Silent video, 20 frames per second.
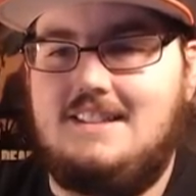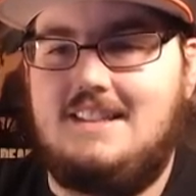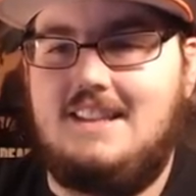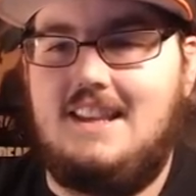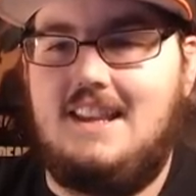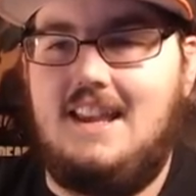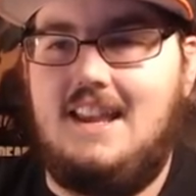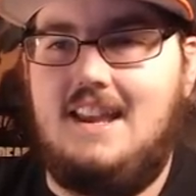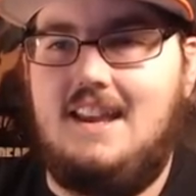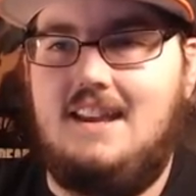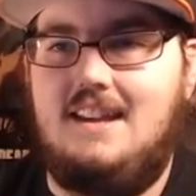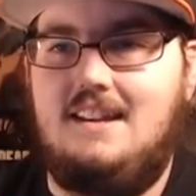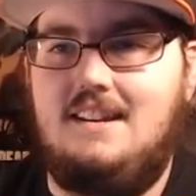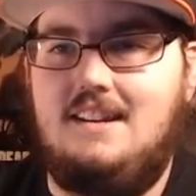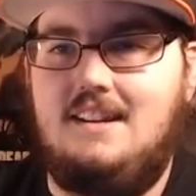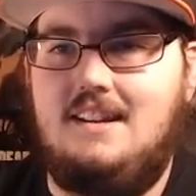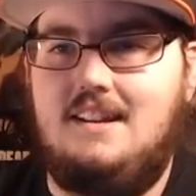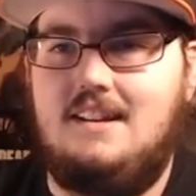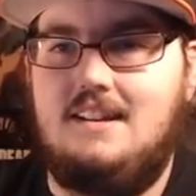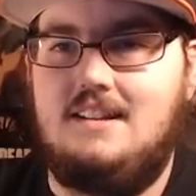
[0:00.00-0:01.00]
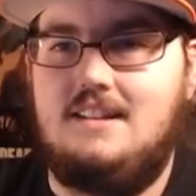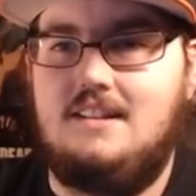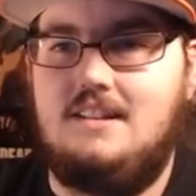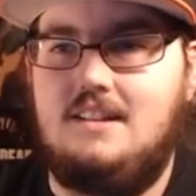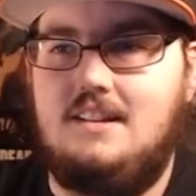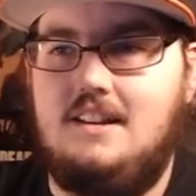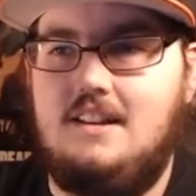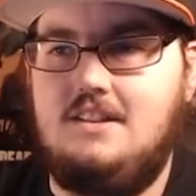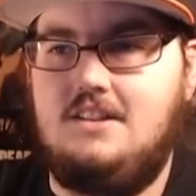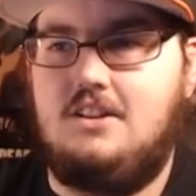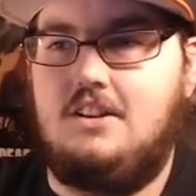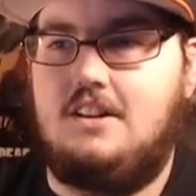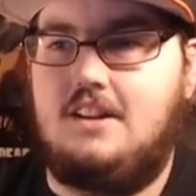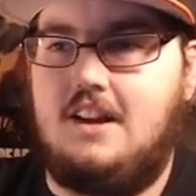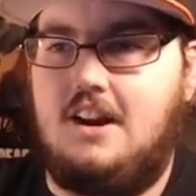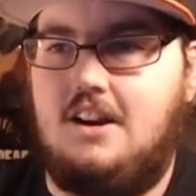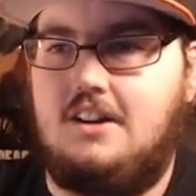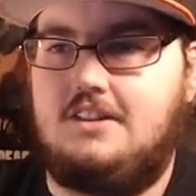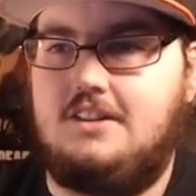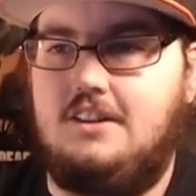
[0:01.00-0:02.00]
Tien. He's a good
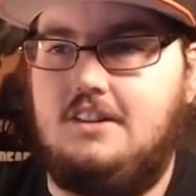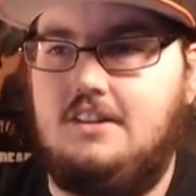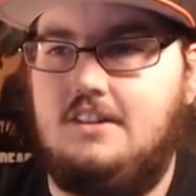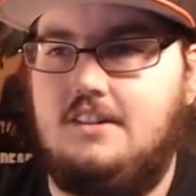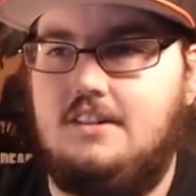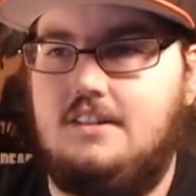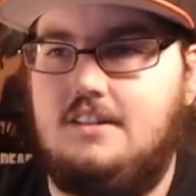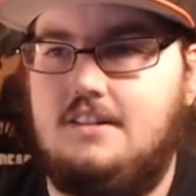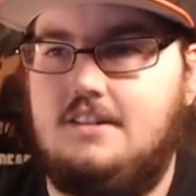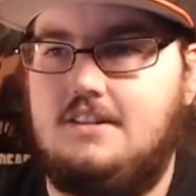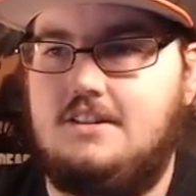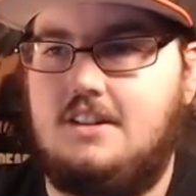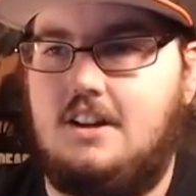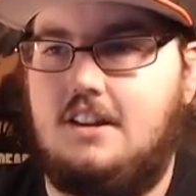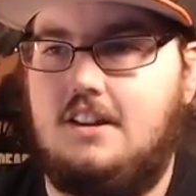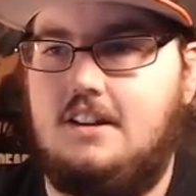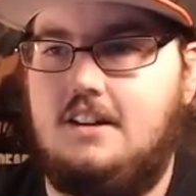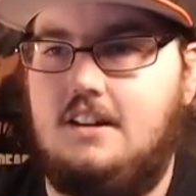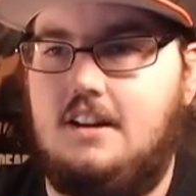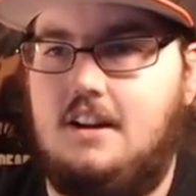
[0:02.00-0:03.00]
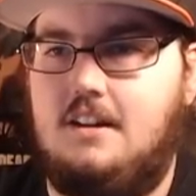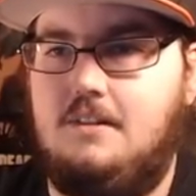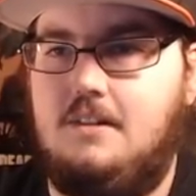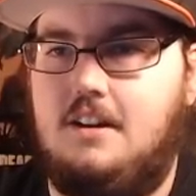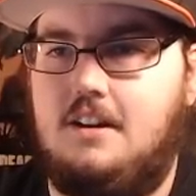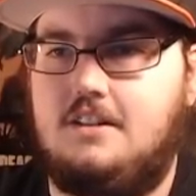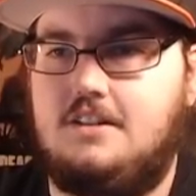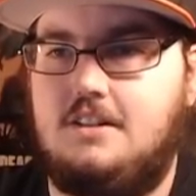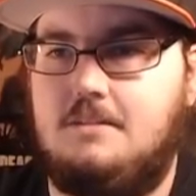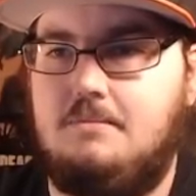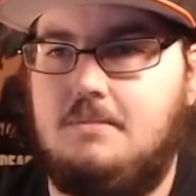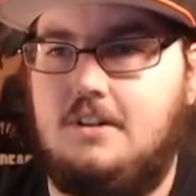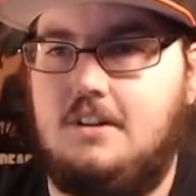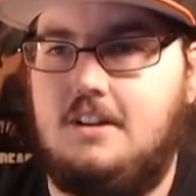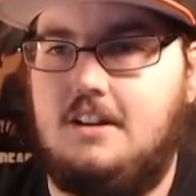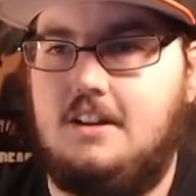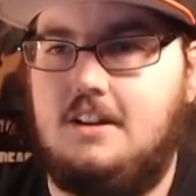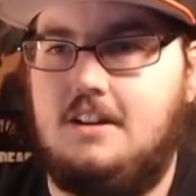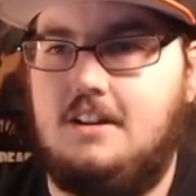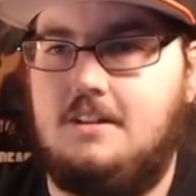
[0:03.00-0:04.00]
character. Solid. I would actually put
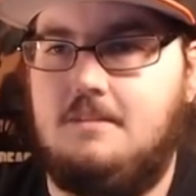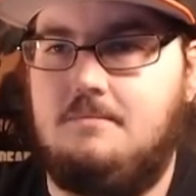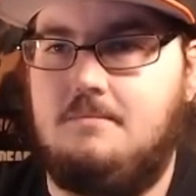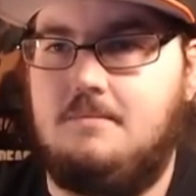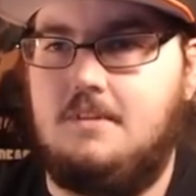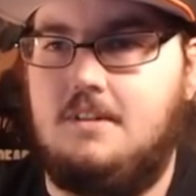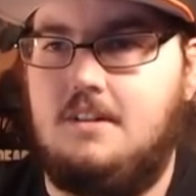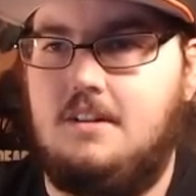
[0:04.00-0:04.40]
him